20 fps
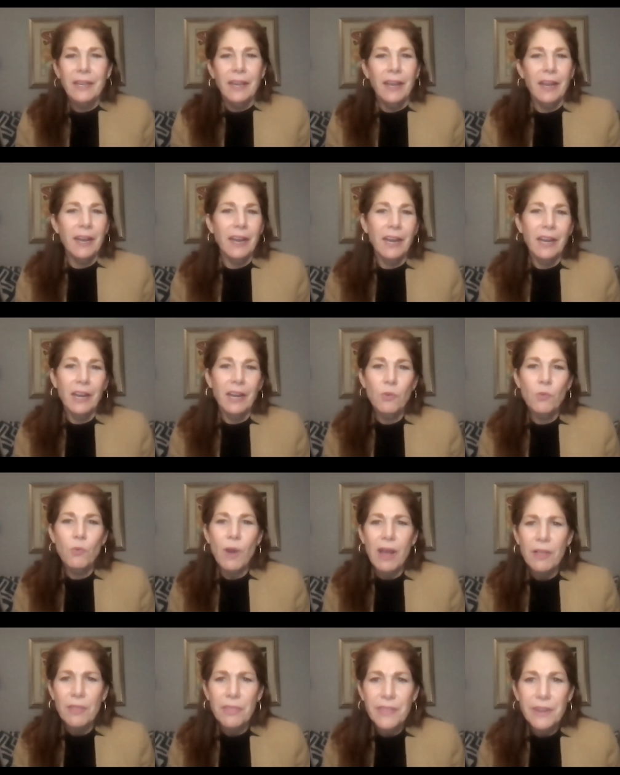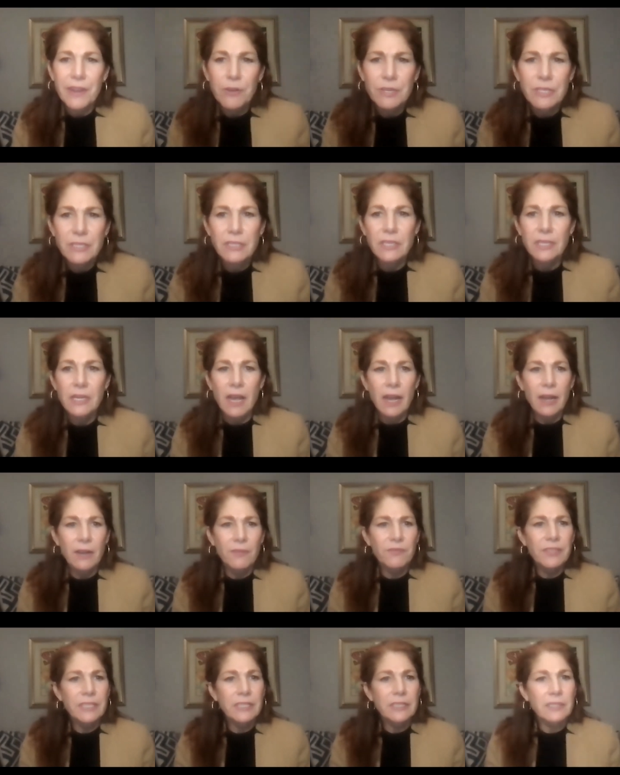uh, while there is an
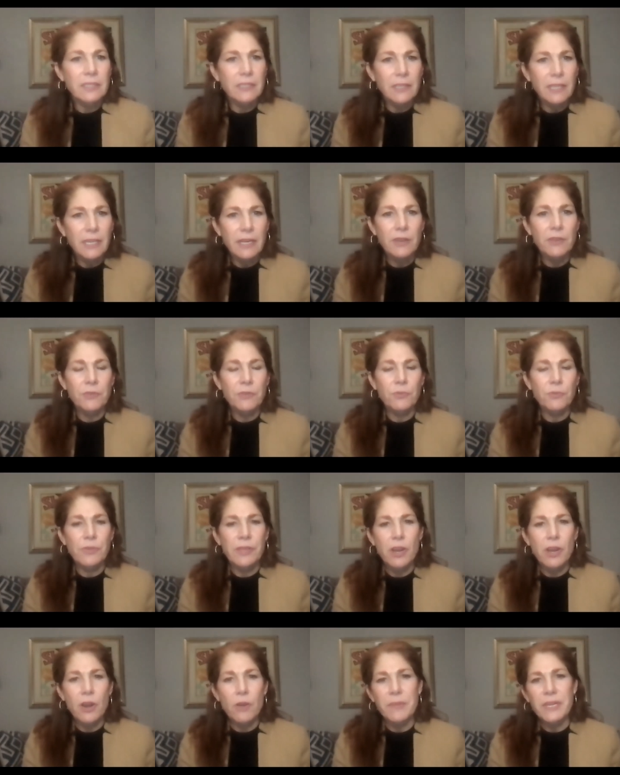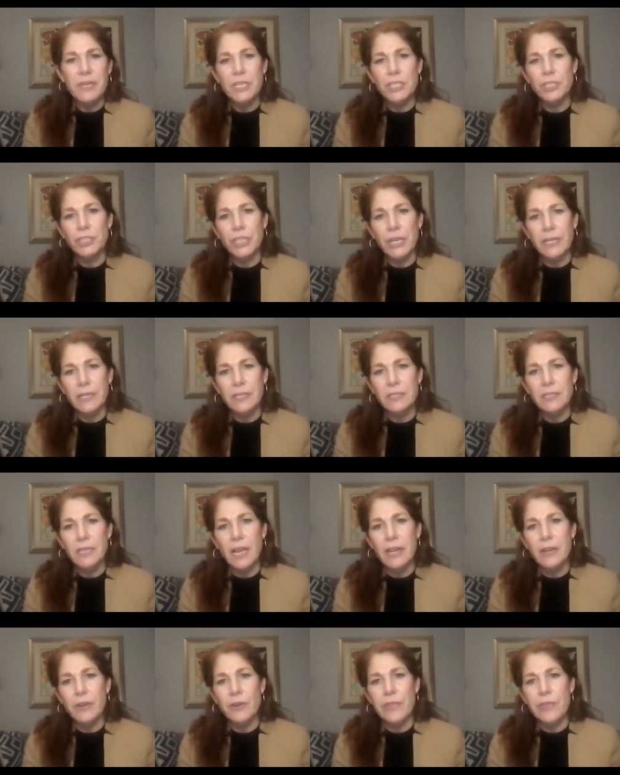obvious link through the Armenian genocide,